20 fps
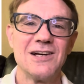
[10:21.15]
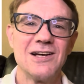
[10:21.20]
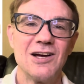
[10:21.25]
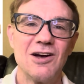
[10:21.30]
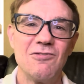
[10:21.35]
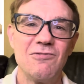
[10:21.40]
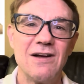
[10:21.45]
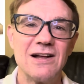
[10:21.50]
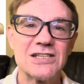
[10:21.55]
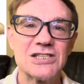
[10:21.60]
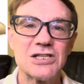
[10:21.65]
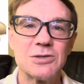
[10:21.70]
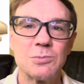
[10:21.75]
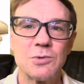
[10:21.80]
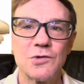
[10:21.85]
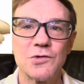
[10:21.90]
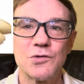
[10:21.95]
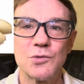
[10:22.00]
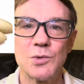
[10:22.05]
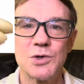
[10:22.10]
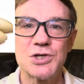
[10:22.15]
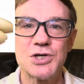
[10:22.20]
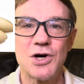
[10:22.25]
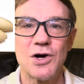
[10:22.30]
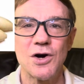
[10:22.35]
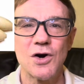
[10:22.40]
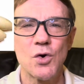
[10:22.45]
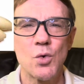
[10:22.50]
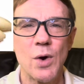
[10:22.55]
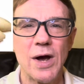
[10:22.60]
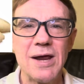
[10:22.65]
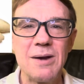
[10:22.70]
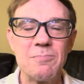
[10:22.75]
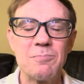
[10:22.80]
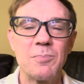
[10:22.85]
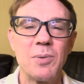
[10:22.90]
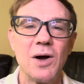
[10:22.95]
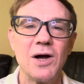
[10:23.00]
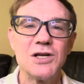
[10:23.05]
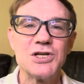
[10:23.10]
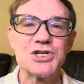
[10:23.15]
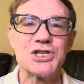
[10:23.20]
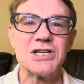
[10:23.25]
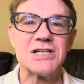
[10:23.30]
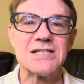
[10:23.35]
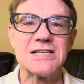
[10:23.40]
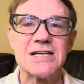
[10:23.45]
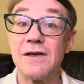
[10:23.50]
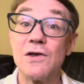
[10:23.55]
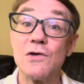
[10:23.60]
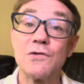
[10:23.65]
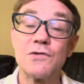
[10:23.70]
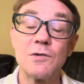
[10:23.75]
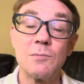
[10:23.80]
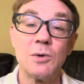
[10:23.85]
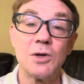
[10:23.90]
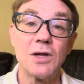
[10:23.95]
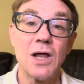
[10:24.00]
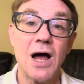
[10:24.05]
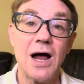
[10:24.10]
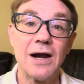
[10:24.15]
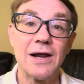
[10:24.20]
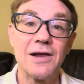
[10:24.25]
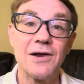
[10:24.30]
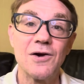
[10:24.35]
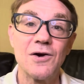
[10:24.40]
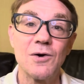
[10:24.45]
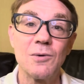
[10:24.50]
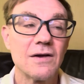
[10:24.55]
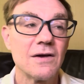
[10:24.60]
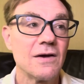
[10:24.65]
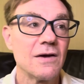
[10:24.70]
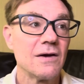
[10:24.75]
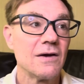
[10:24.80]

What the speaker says: vegetables, which are quite pungent. Use them a lot here.